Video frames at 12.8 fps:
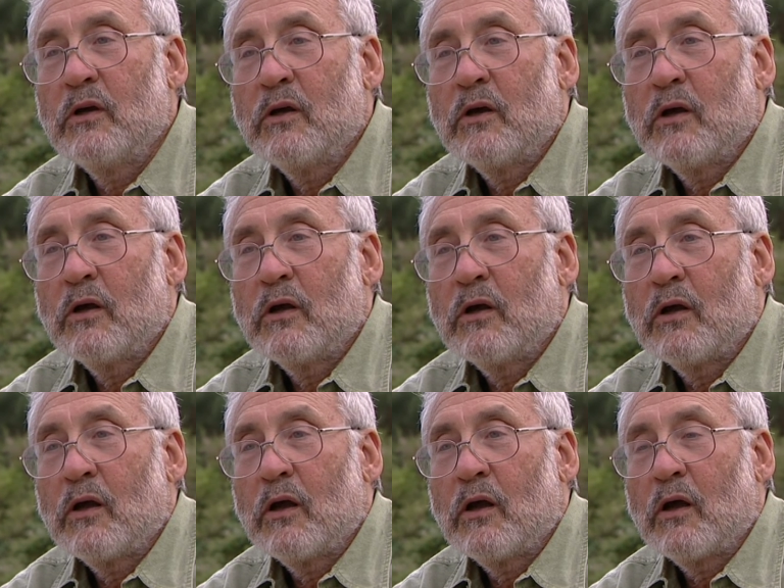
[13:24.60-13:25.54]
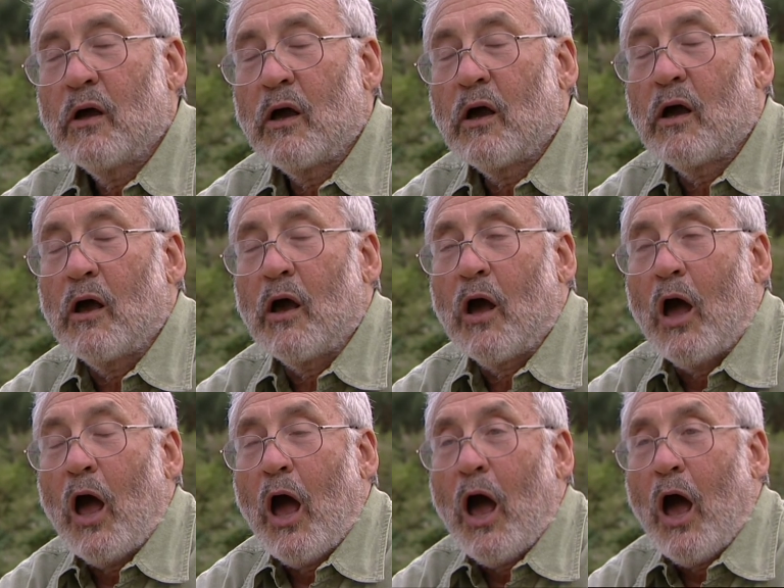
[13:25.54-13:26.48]

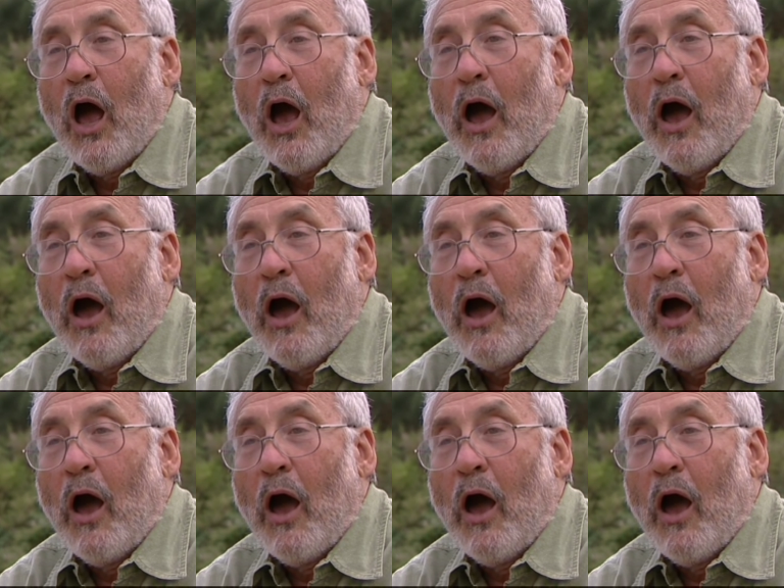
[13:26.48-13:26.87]
Nothing is said.